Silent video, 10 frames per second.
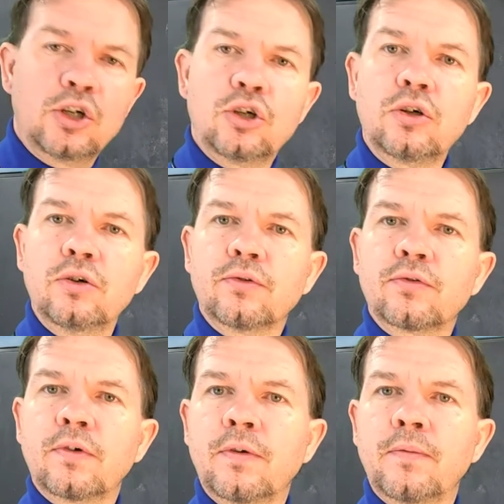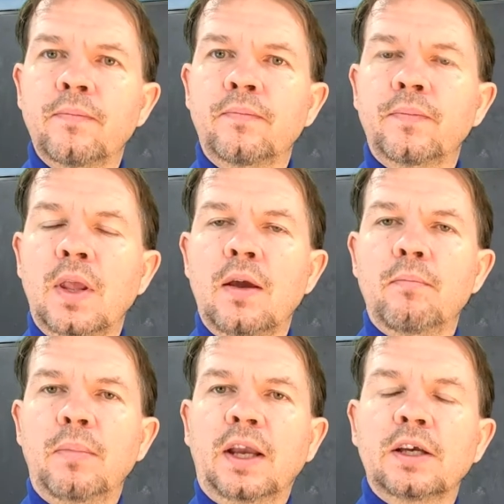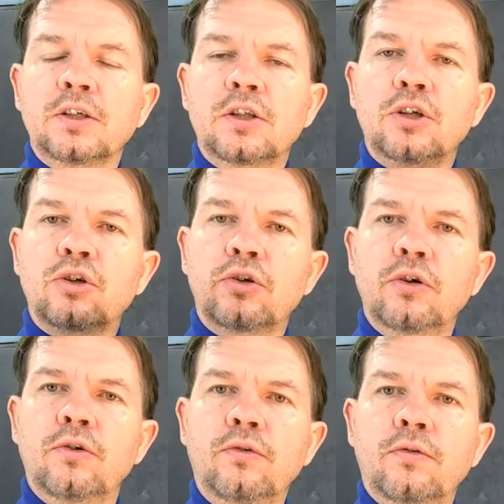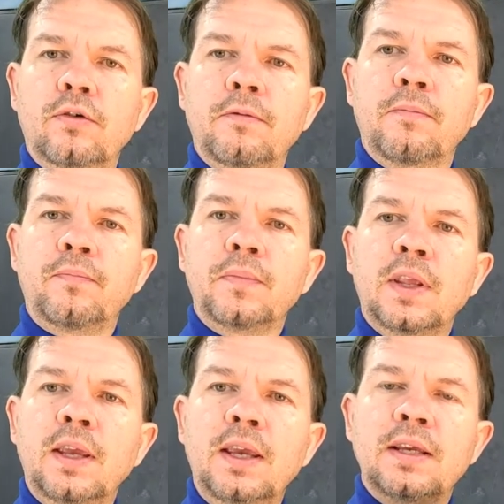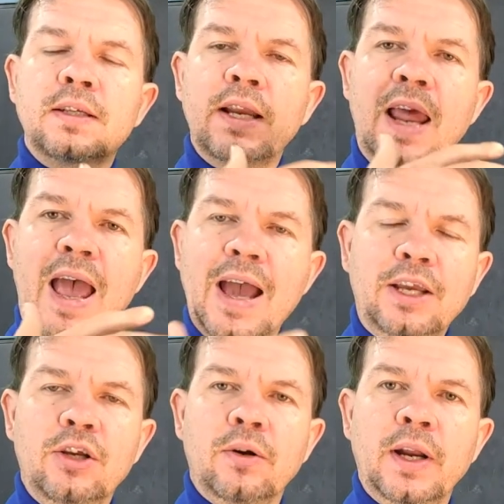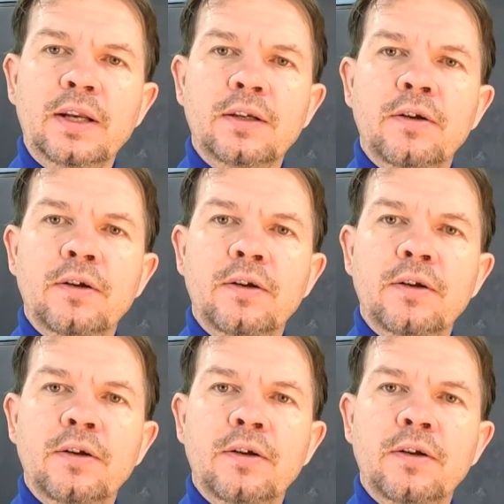truth. Because the truth is an accurate,